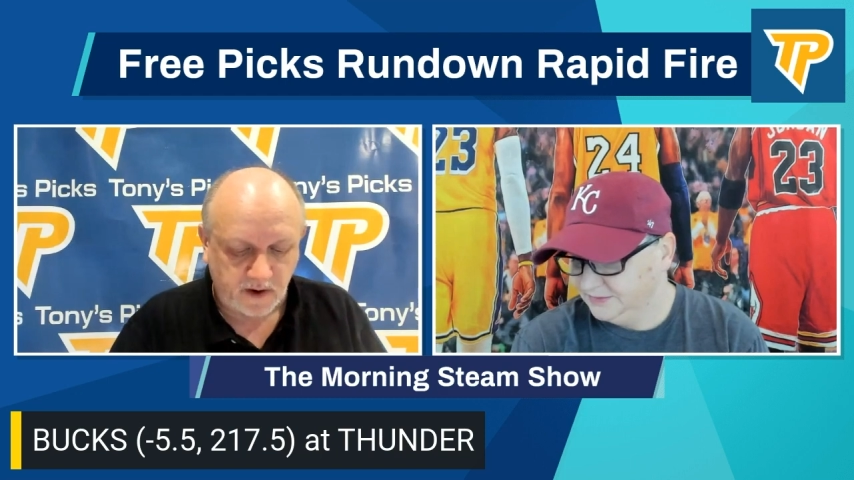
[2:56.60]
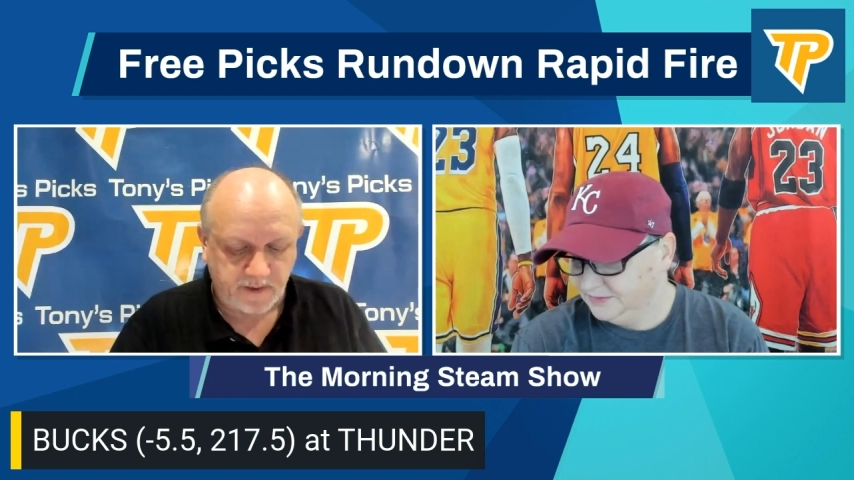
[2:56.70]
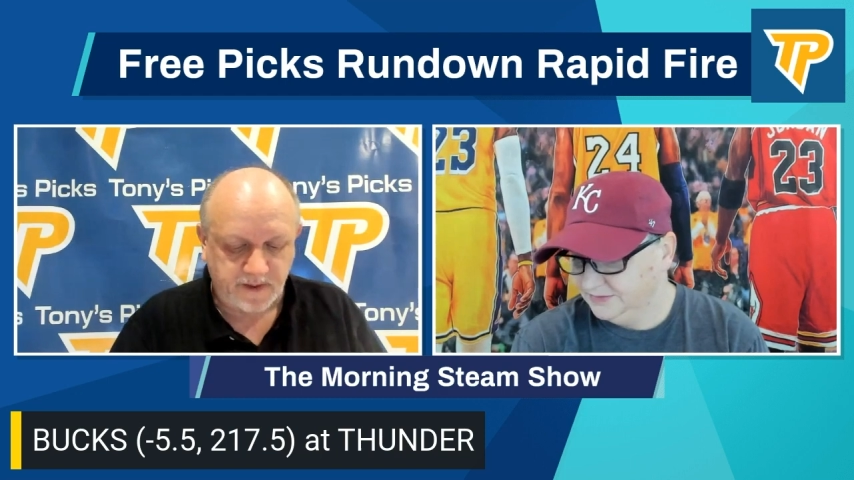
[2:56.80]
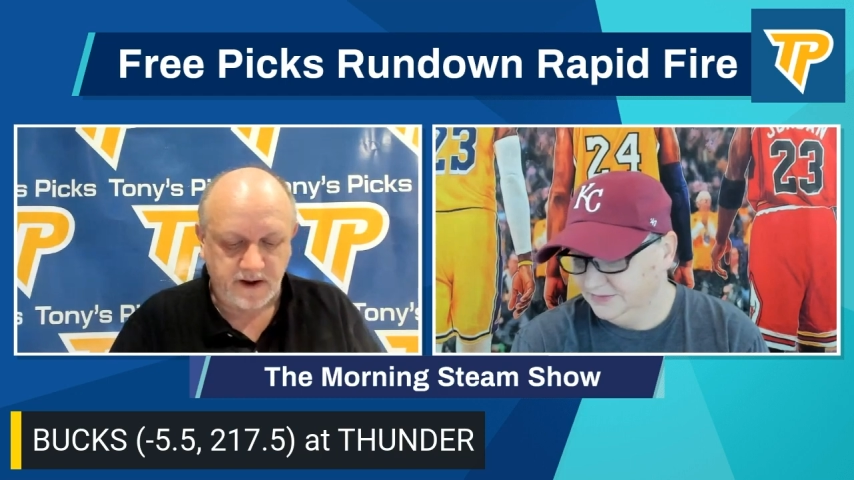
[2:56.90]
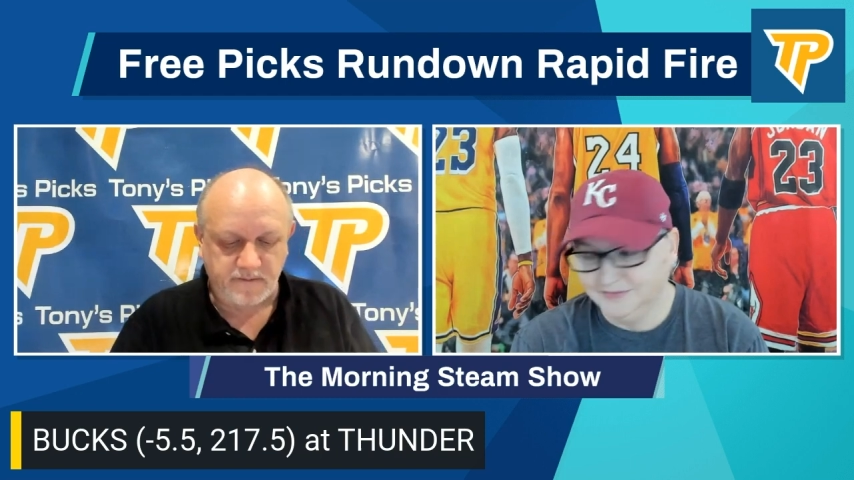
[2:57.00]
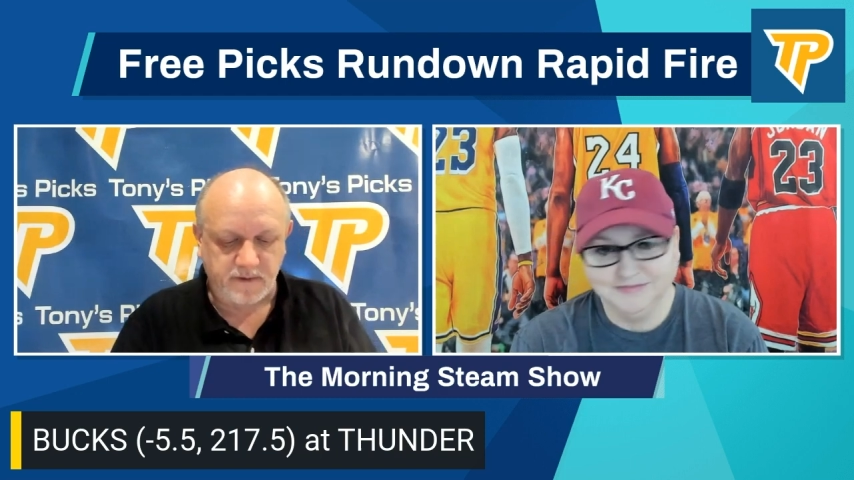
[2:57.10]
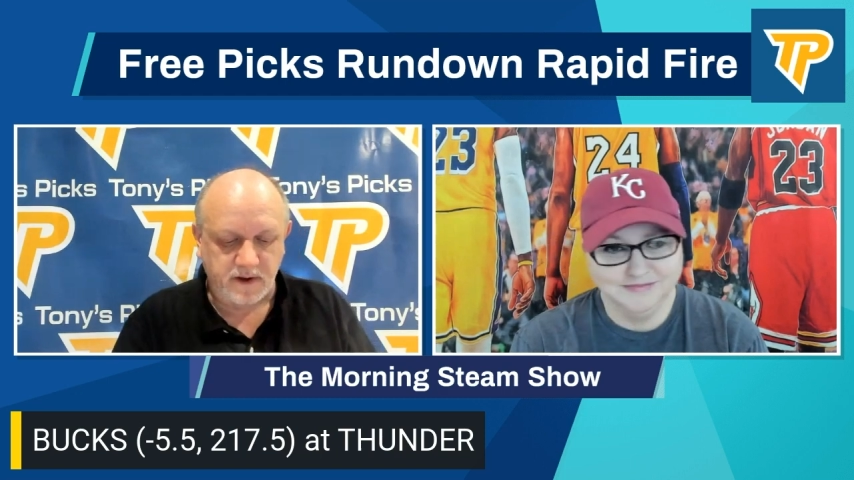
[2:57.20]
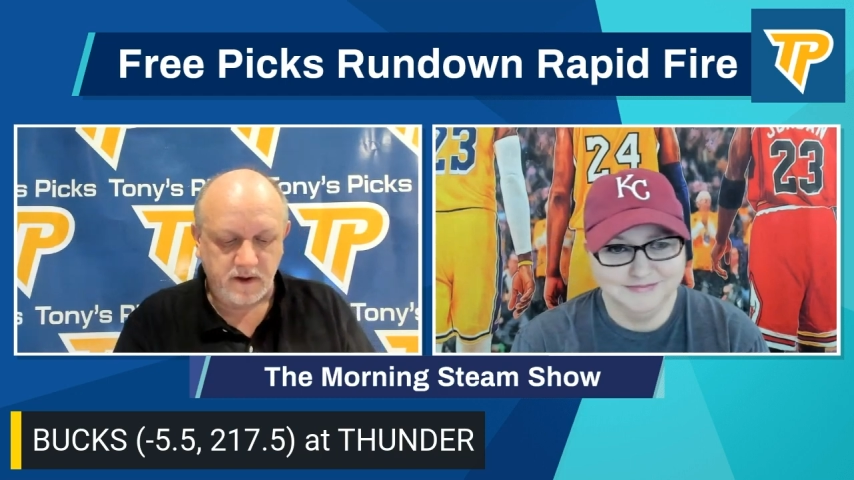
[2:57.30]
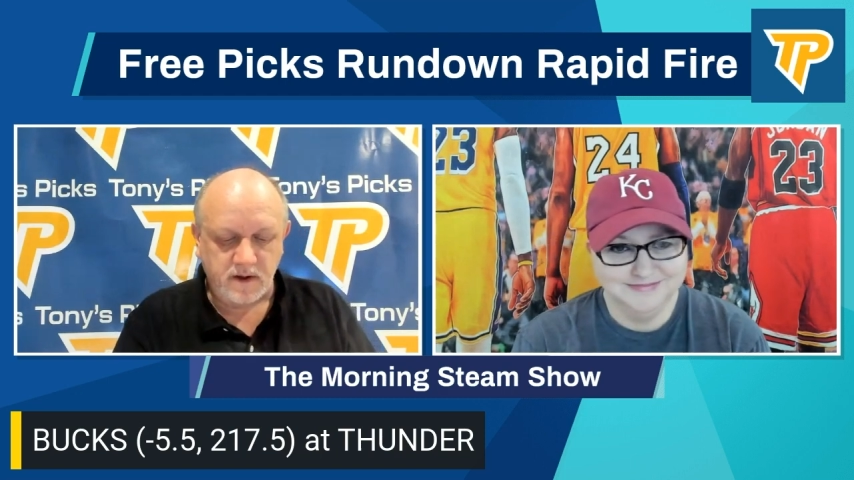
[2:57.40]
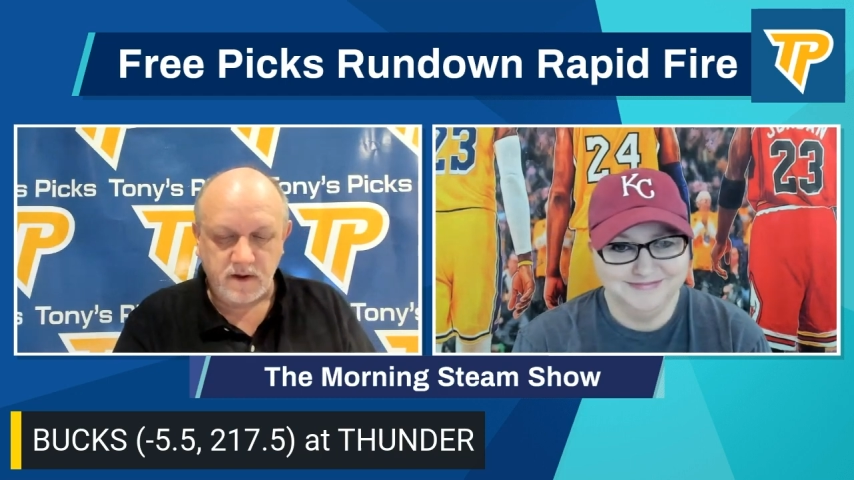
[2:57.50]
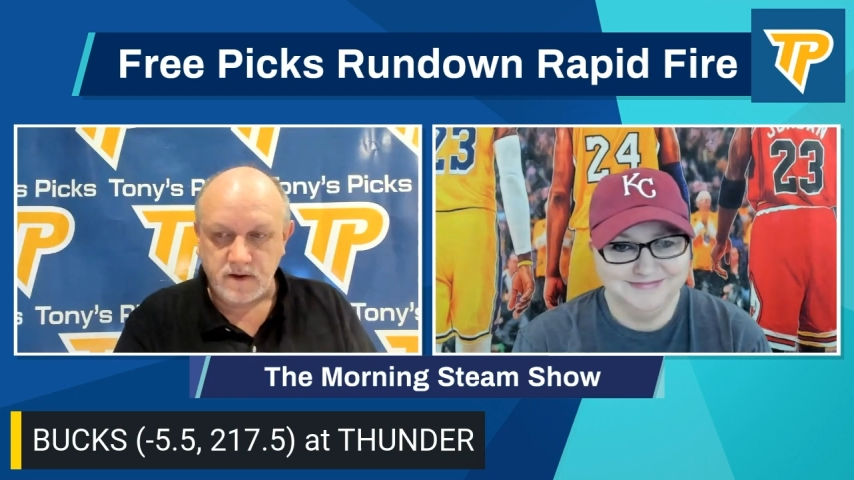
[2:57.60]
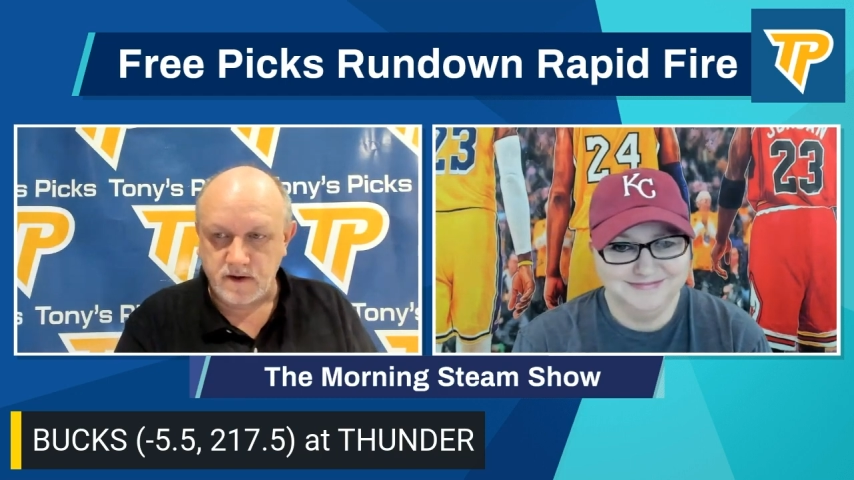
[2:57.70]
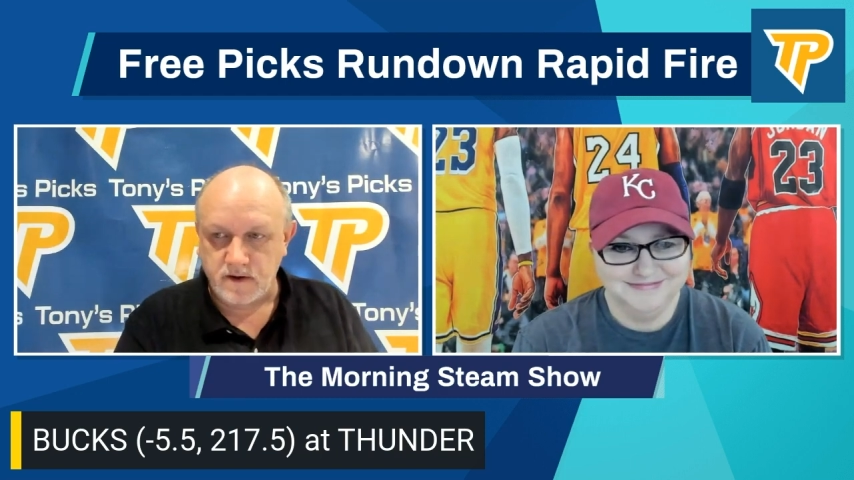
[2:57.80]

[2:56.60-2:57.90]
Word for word: I mean, they have, you